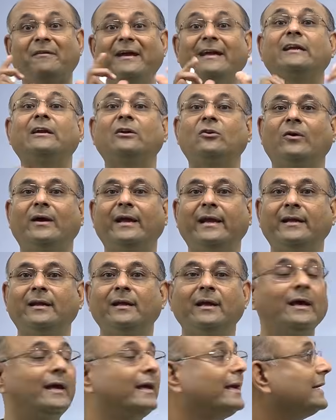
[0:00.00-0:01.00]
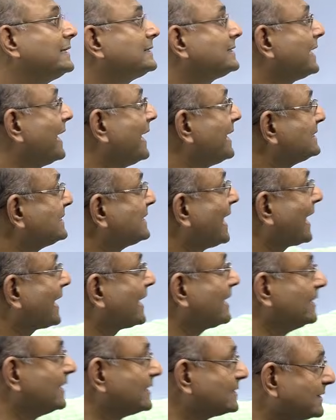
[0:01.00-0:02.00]
weight into height, is
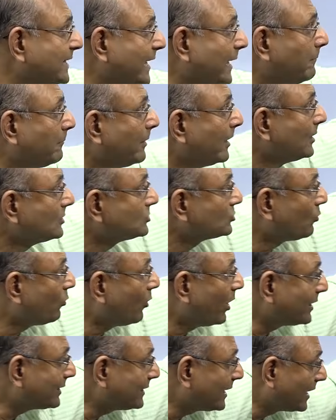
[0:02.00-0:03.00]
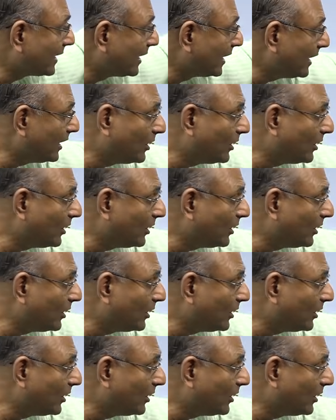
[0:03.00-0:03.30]
exactly the same. So what the girl